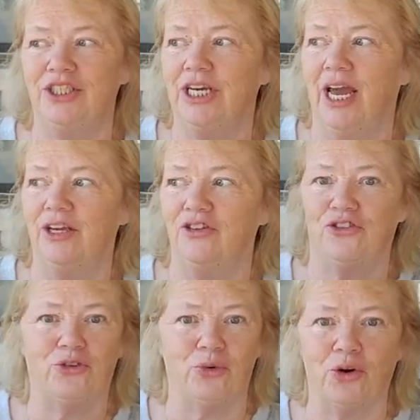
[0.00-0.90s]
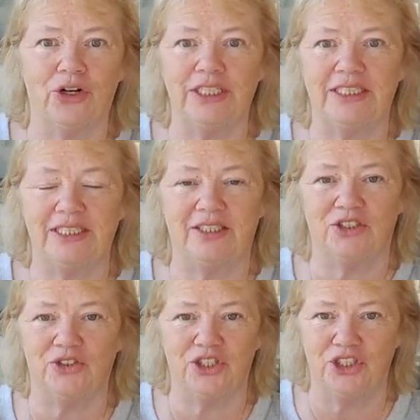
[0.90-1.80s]
and you got your sorority
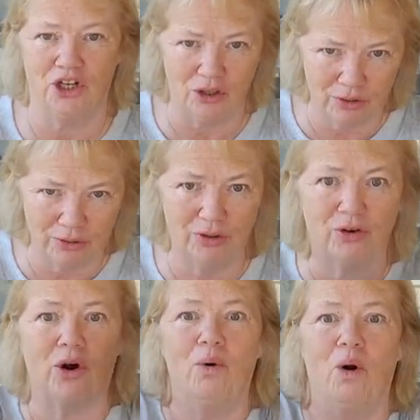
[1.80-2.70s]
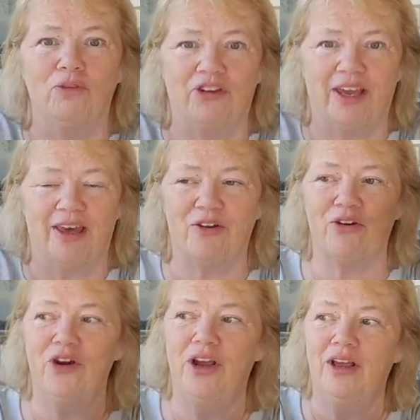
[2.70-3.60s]
sisters and y'all grow old
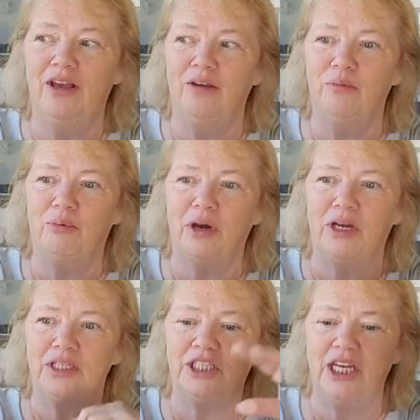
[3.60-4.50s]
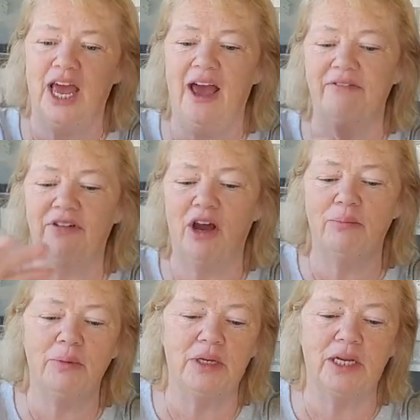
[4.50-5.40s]
together. But to have
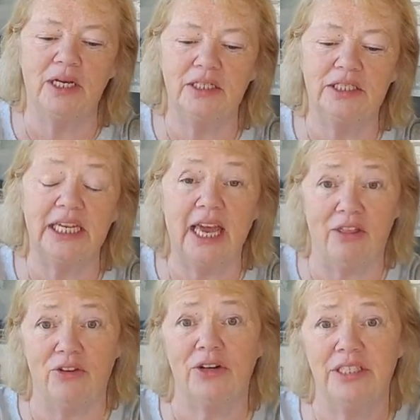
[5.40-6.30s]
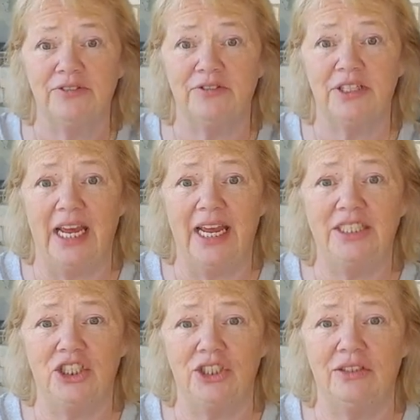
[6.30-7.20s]
come together at different
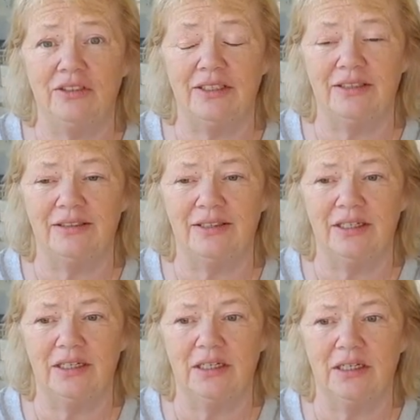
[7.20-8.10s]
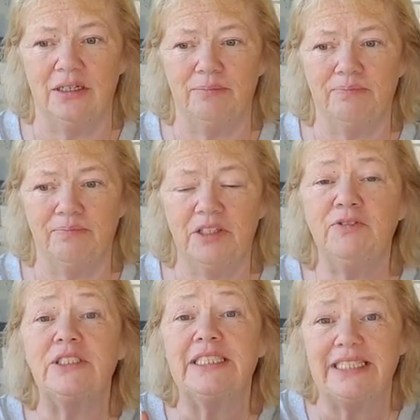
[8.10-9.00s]
ages,
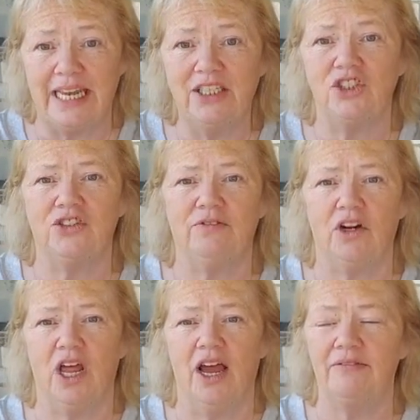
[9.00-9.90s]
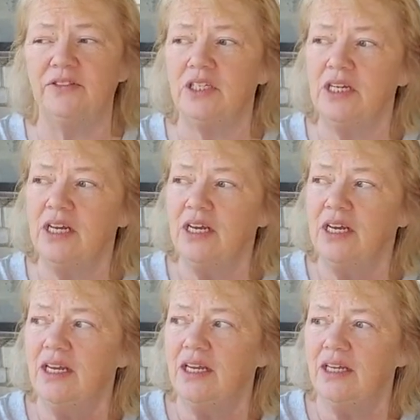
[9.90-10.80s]
different stages of our lives.
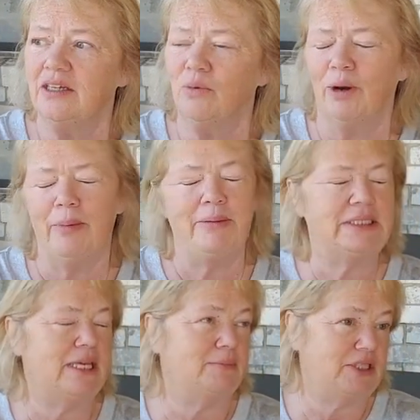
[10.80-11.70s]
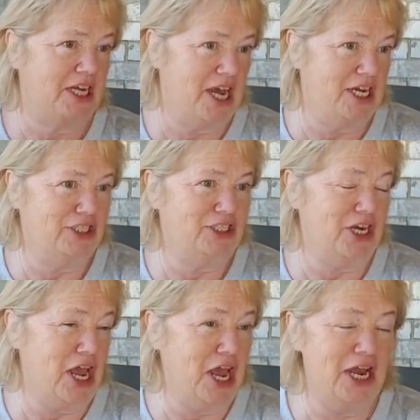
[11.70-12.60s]
Well, maybe same stage
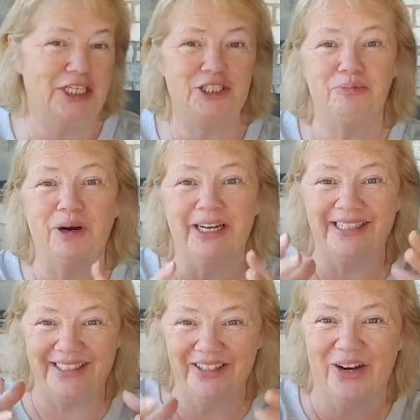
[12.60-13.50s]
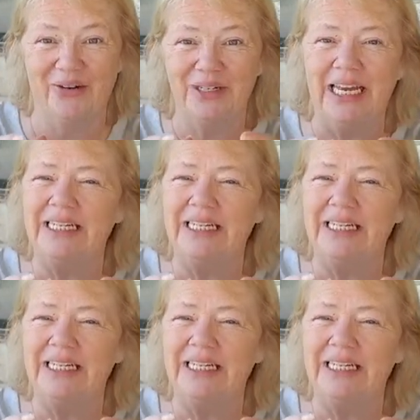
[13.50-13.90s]
and age, but you know,